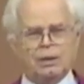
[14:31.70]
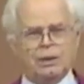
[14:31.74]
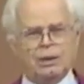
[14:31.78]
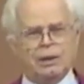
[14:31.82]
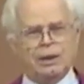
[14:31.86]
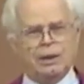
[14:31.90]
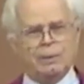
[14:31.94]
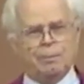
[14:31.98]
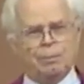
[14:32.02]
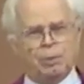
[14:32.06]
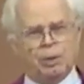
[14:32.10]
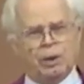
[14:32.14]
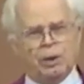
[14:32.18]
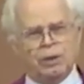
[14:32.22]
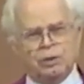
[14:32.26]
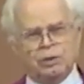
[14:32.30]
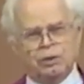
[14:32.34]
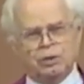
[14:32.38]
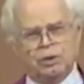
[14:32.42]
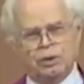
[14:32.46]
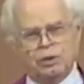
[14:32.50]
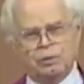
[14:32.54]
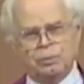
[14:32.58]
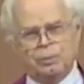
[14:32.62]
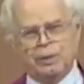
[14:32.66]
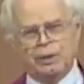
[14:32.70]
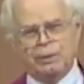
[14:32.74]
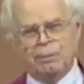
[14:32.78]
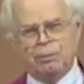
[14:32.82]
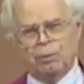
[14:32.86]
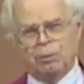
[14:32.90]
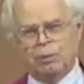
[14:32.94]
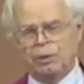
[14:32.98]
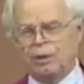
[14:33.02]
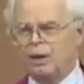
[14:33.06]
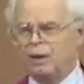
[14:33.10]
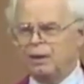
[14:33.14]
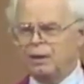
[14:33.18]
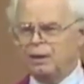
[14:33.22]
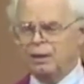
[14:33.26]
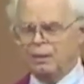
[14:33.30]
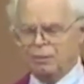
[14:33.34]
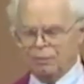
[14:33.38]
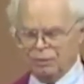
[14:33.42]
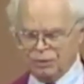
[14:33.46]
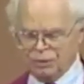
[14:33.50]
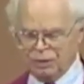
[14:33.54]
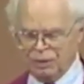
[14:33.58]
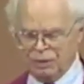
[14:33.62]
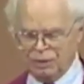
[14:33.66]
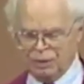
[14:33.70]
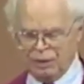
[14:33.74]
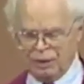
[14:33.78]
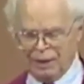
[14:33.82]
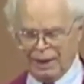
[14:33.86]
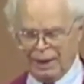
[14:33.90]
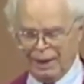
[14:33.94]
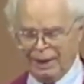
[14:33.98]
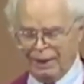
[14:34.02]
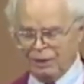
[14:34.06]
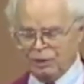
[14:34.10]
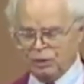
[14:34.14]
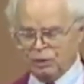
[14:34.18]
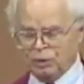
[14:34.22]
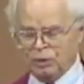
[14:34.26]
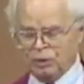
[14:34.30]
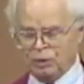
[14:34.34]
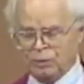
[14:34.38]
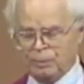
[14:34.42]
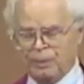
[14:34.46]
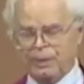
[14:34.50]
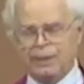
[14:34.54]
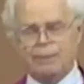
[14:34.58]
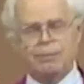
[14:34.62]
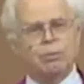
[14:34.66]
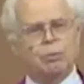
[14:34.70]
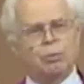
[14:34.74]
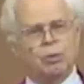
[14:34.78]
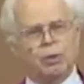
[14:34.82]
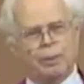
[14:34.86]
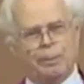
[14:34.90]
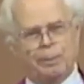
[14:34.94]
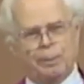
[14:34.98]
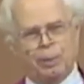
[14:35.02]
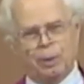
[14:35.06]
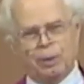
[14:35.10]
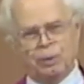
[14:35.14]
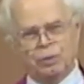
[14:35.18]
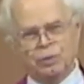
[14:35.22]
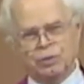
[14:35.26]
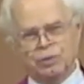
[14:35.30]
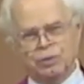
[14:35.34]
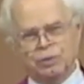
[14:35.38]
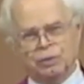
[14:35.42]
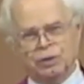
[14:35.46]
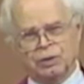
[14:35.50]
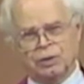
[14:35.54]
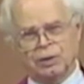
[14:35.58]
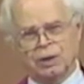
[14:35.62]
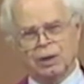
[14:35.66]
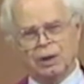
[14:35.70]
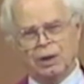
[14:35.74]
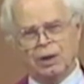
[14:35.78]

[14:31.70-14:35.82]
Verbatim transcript: The broad church people were not interested. The high church people were opposed to it.